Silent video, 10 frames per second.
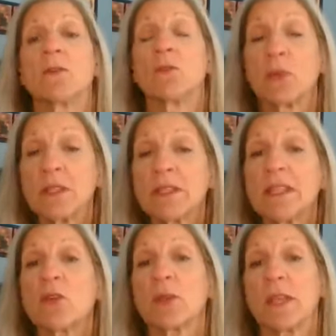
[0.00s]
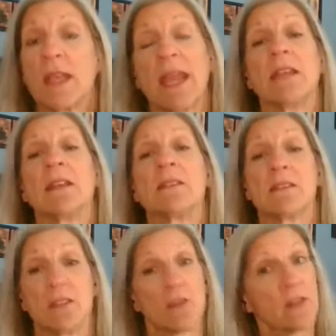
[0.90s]
really create
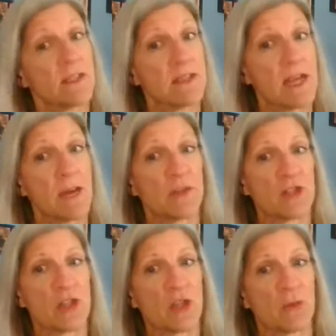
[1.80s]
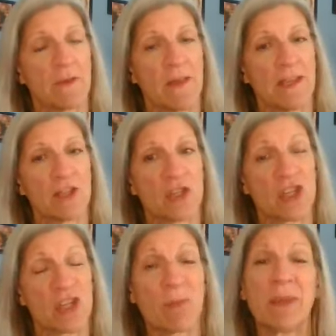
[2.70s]
serious damage to your
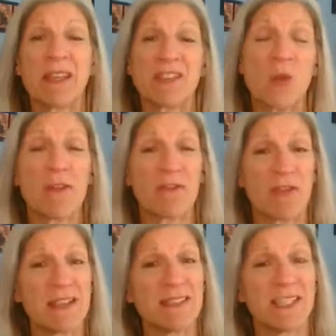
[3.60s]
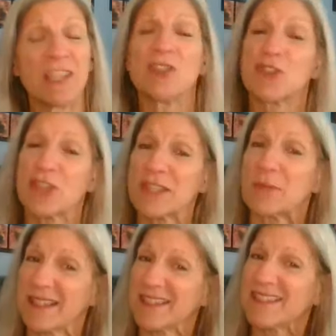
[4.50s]
relationship because, quite frankly, you're just
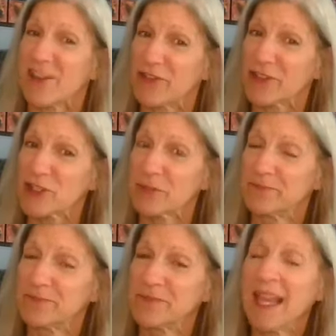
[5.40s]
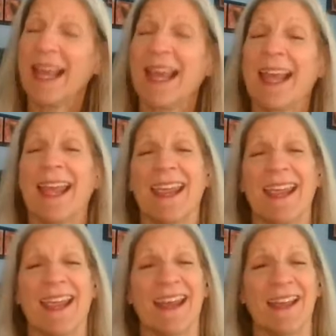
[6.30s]
being selfish
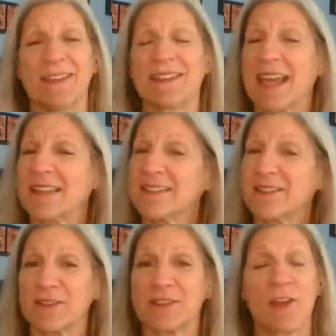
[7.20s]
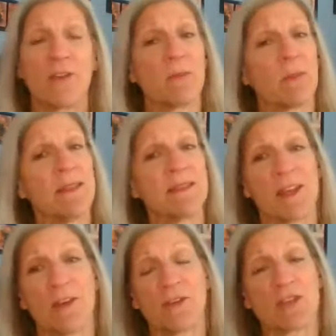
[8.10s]
and that's self being
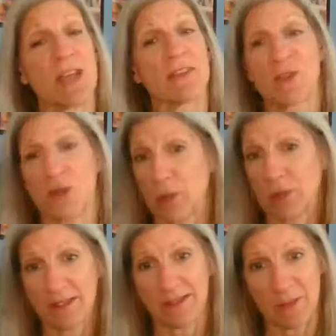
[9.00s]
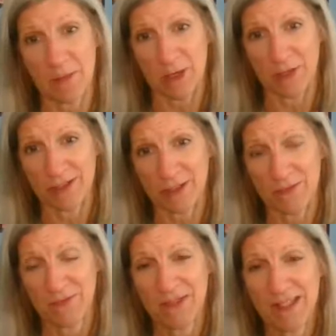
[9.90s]
selfish has no place in a marriage
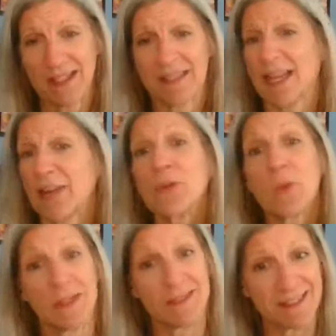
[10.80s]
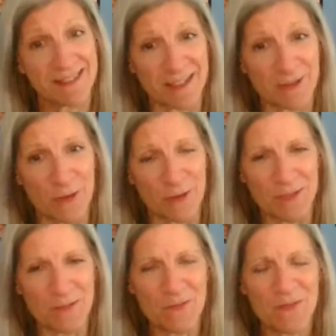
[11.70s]
not if you want a successful one